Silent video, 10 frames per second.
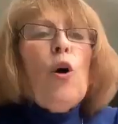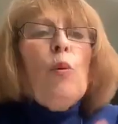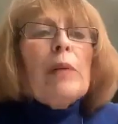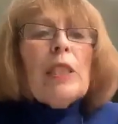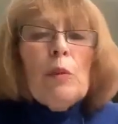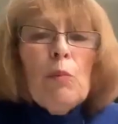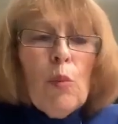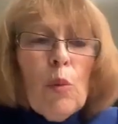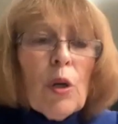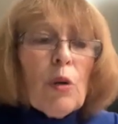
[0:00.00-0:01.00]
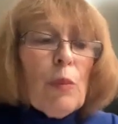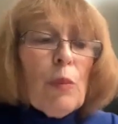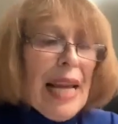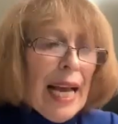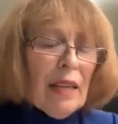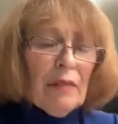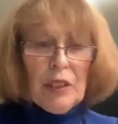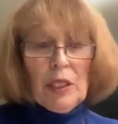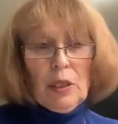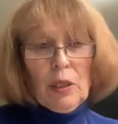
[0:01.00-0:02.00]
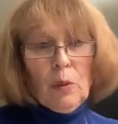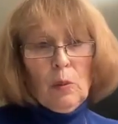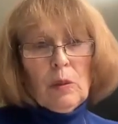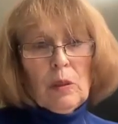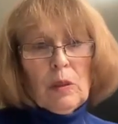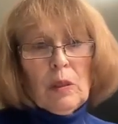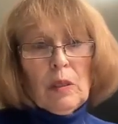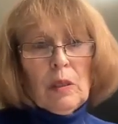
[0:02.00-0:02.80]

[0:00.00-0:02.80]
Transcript: so much more we have to know.